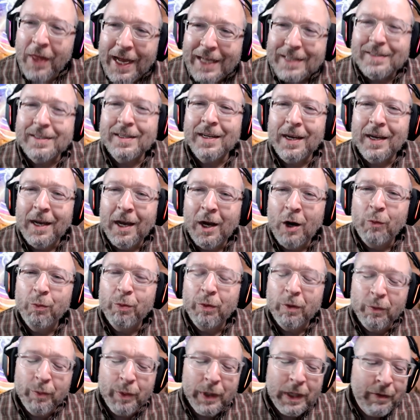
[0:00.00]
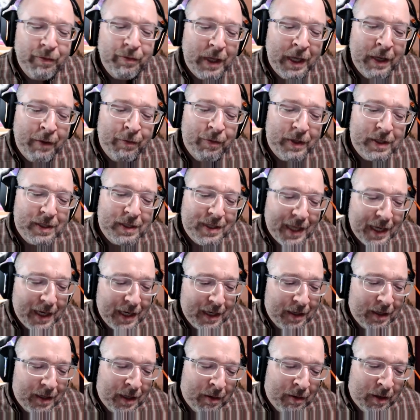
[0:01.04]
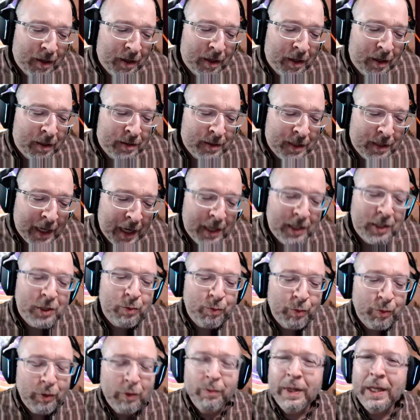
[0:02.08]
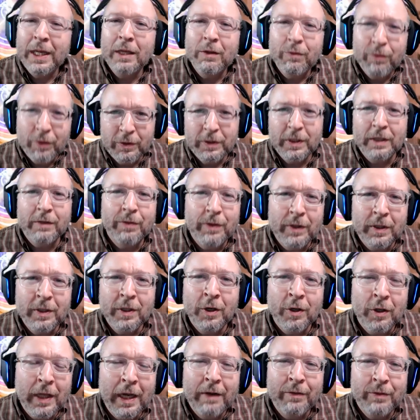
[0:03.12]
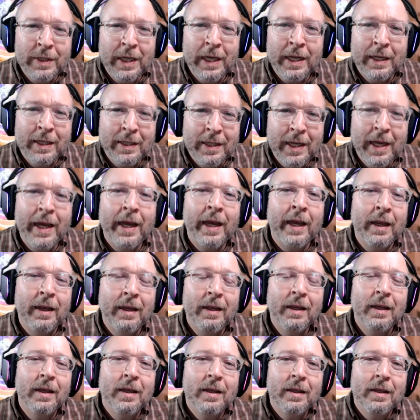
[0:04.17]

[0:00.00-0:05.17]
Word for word: That's not helpful. But if if it's like a, a tangible, meaningful difference in your life day to day,